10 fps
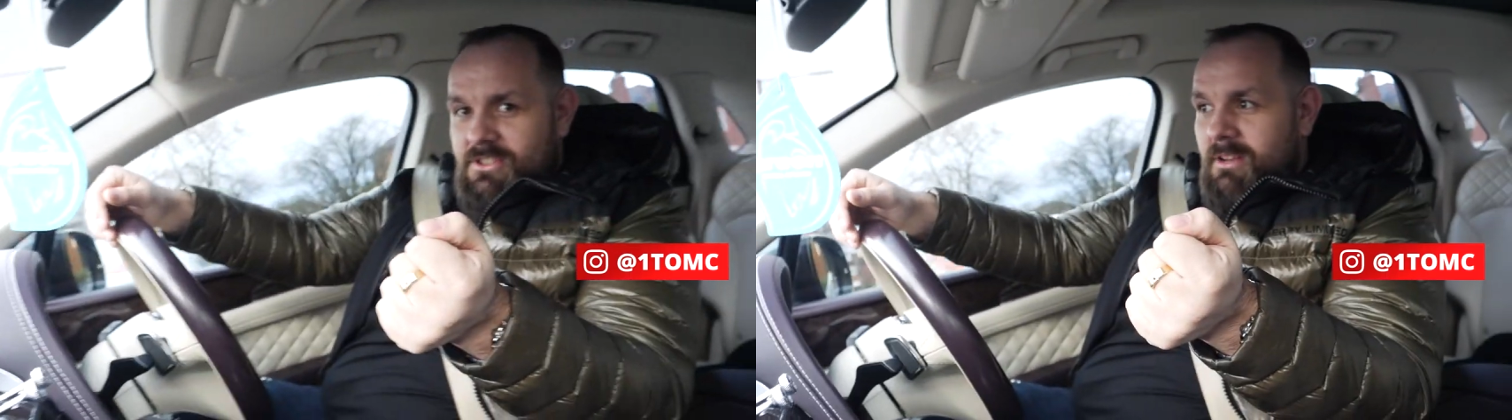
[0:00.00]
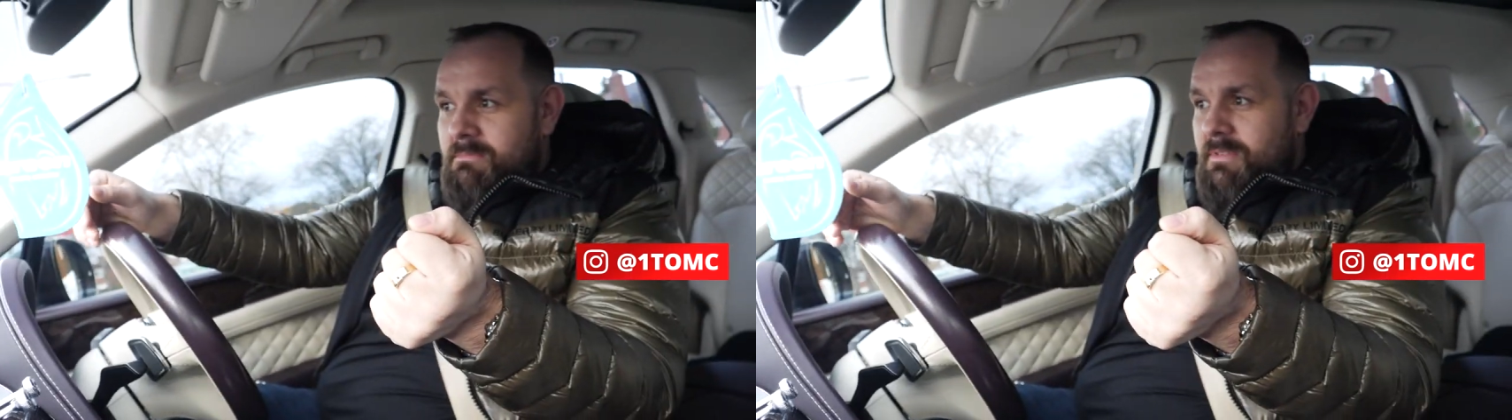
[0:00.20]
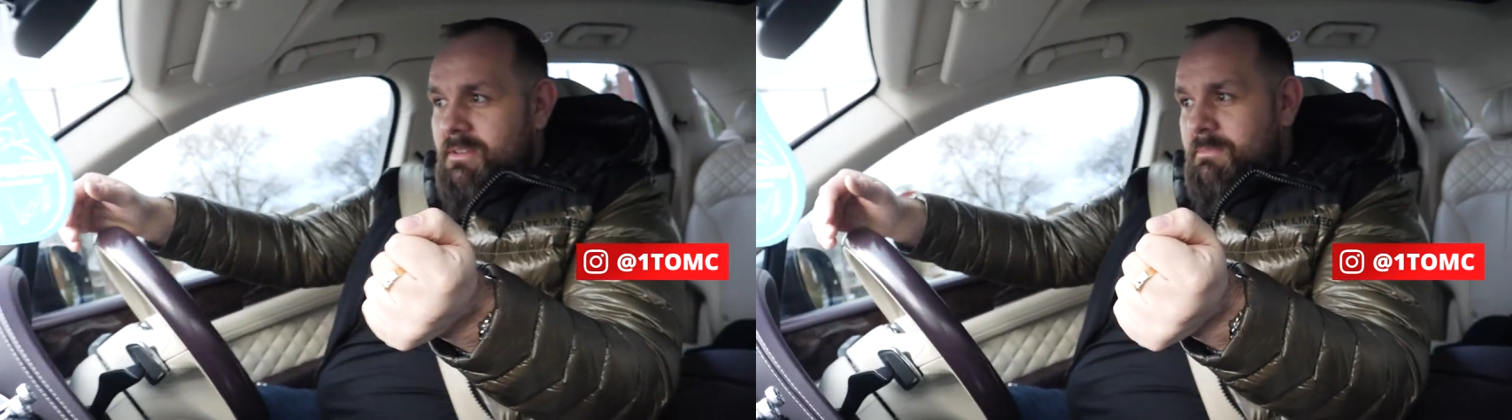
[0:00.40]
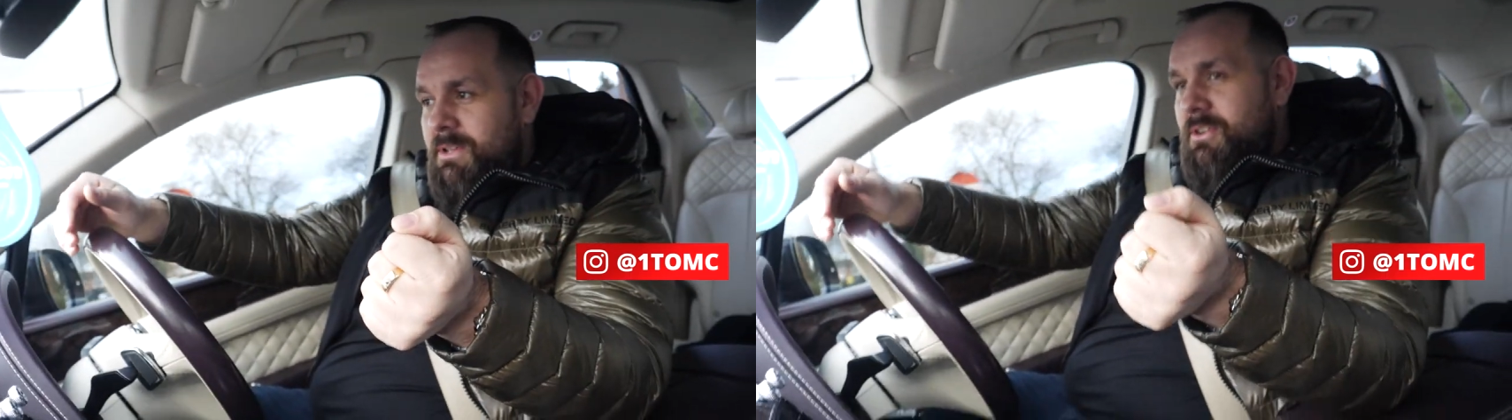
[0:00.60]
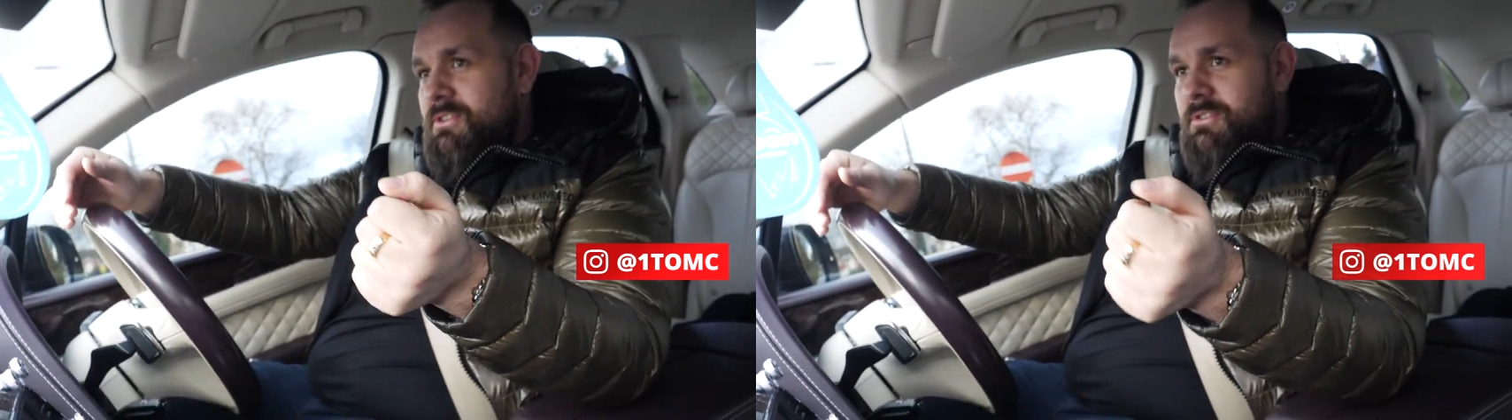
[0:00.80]
Tom,
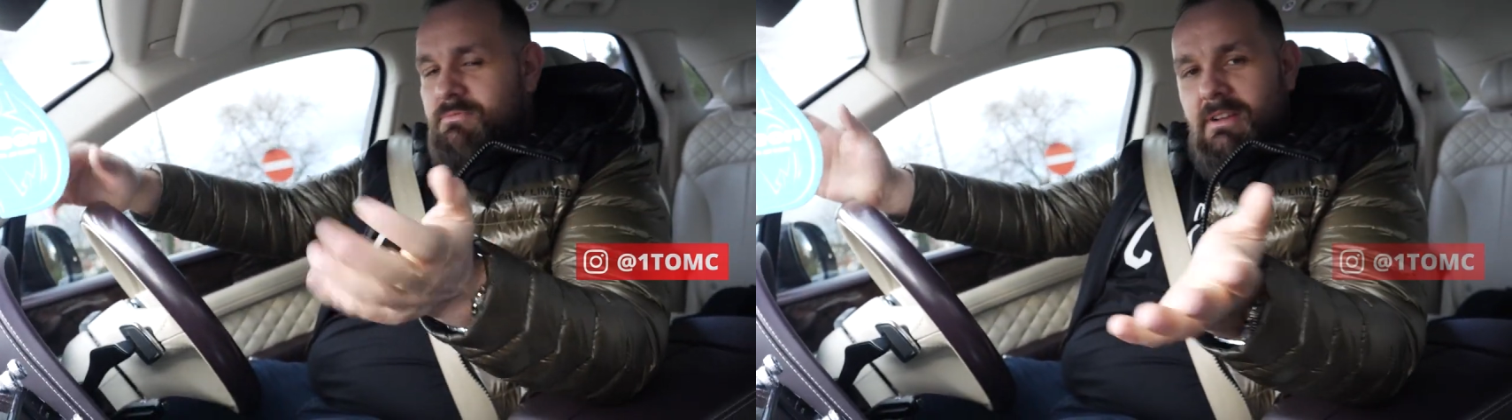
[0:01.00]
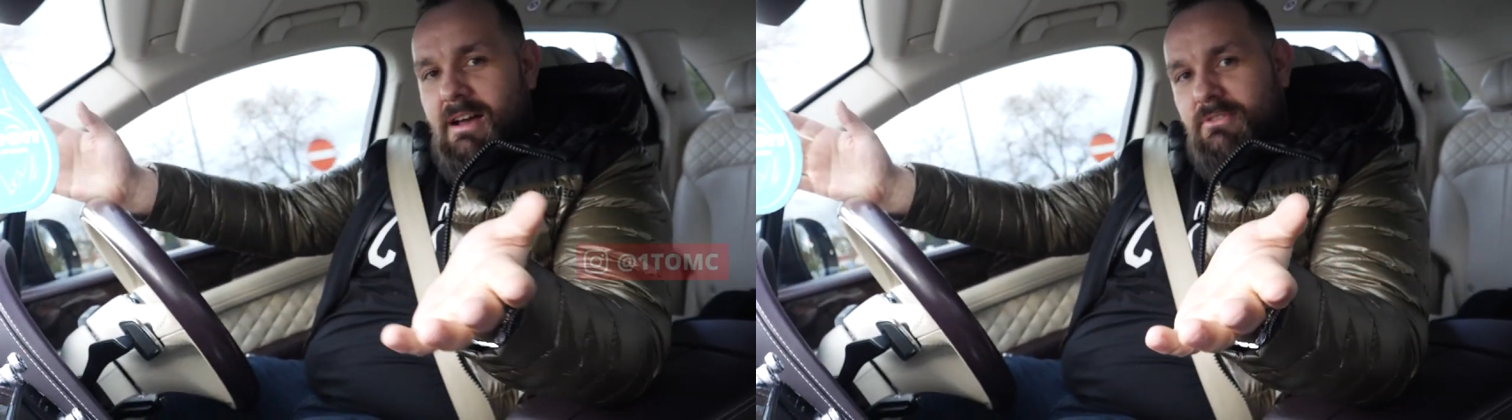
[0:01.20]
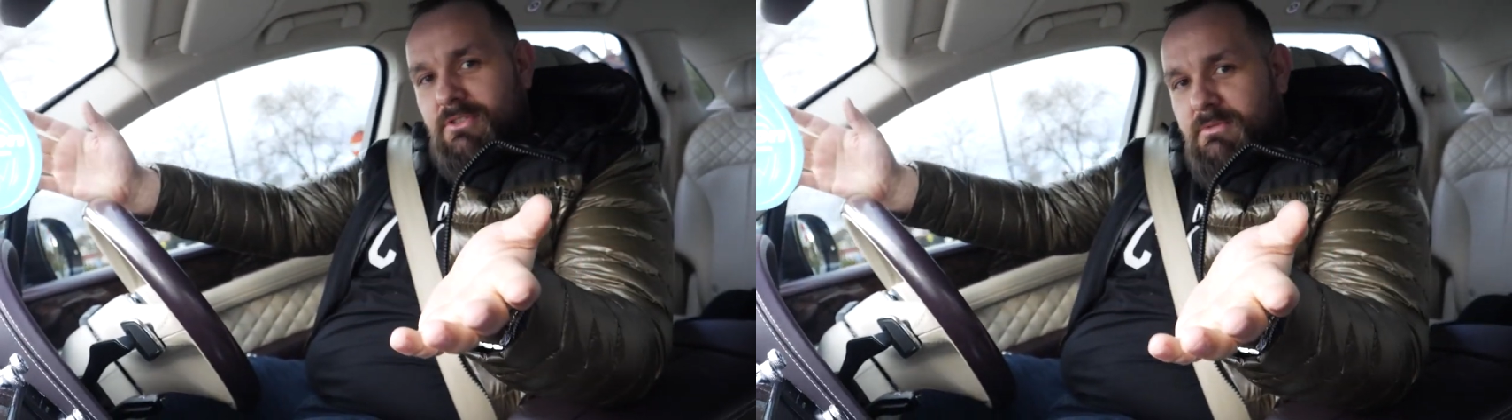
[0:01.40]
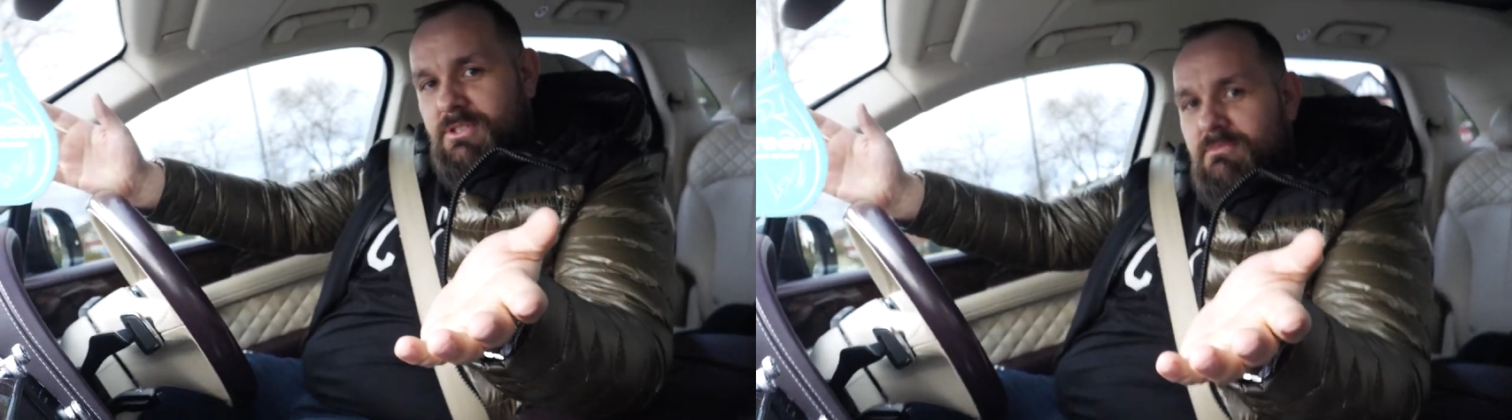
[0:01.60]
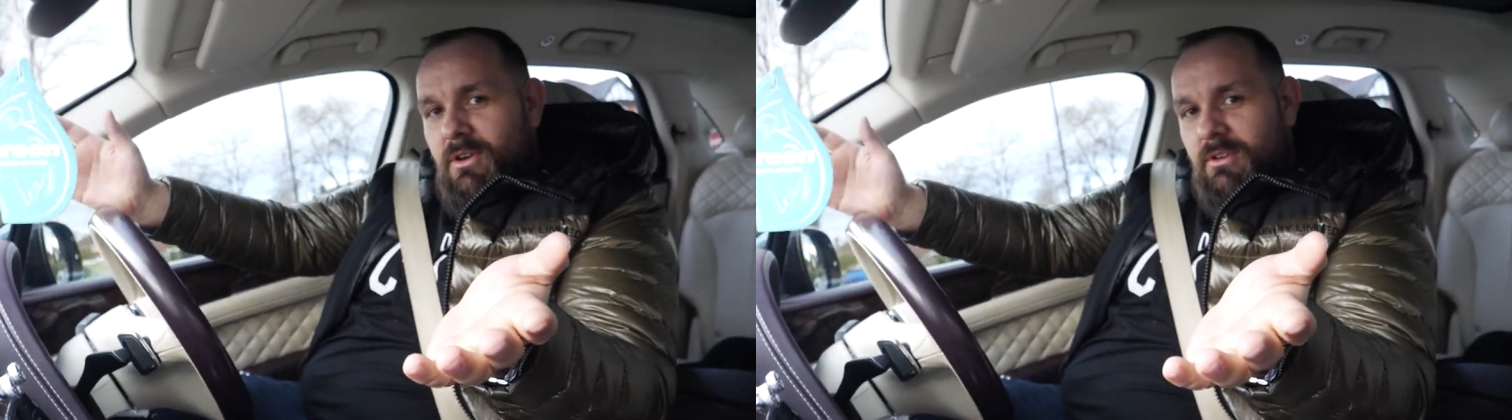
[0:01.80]
because we're out
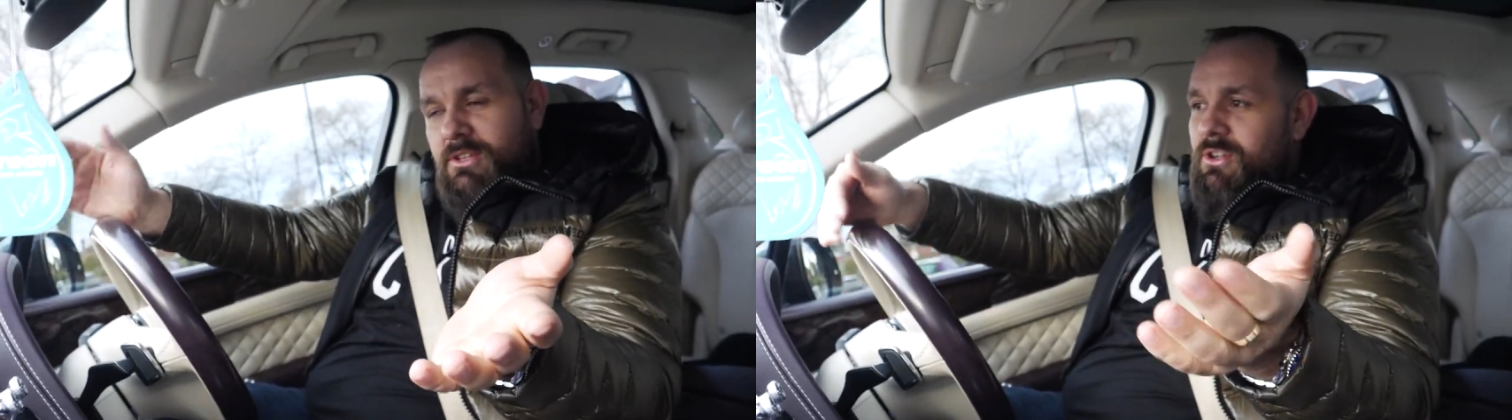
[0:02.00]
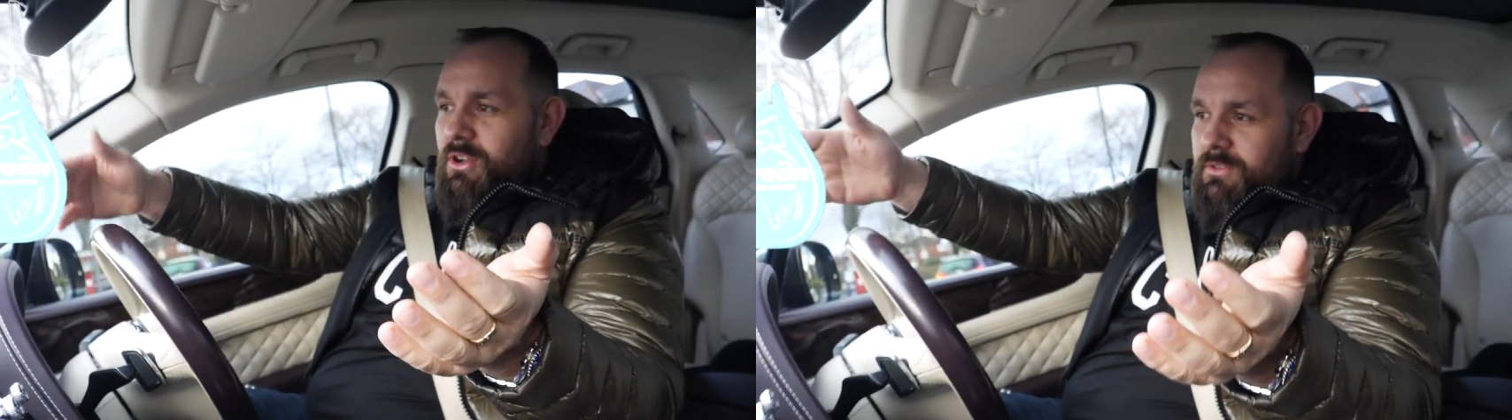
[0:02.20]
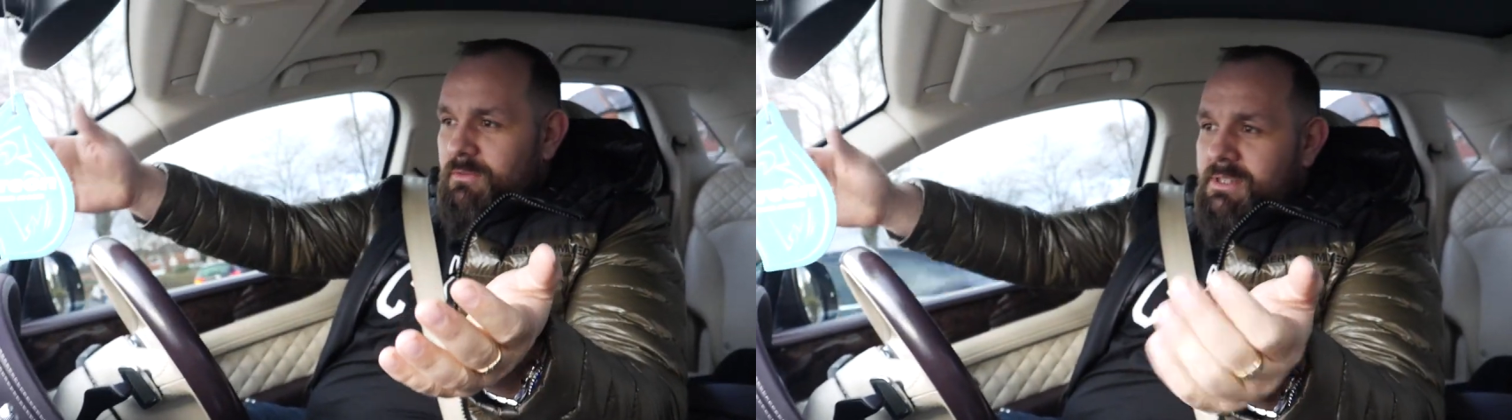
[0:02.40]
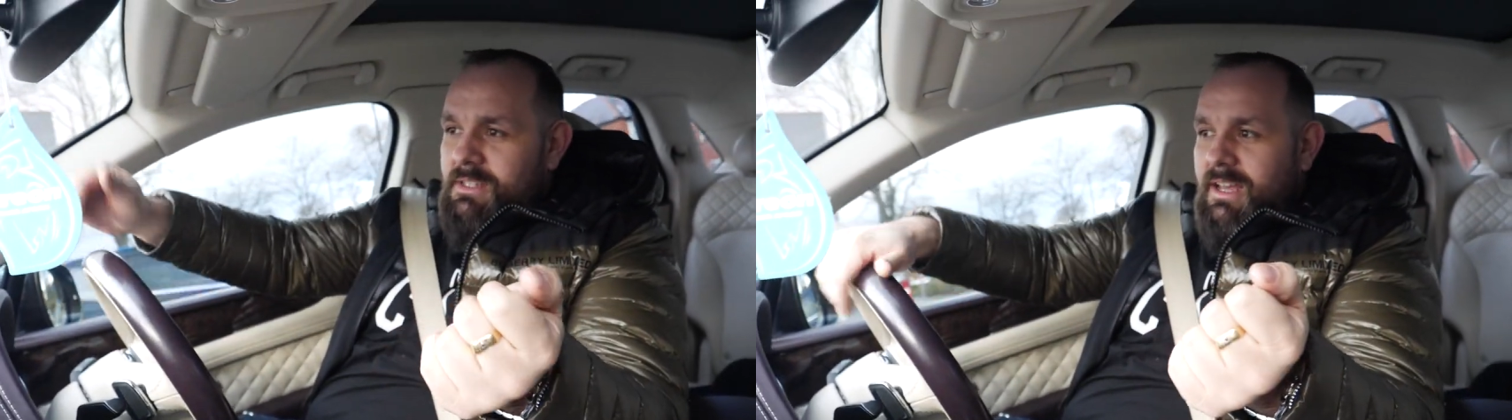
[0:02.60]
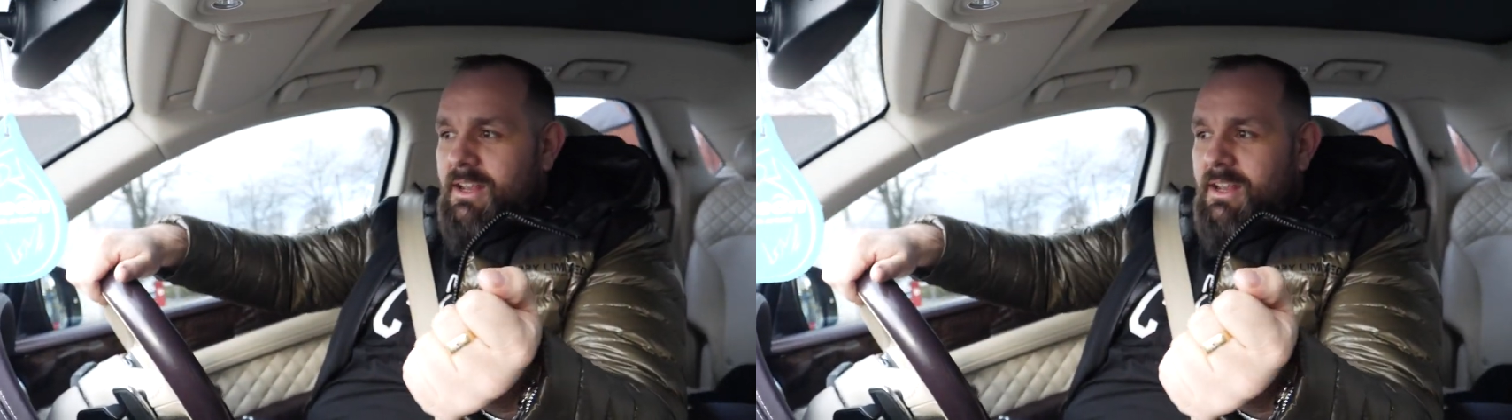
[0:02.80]
doing some rolling shots for Mr.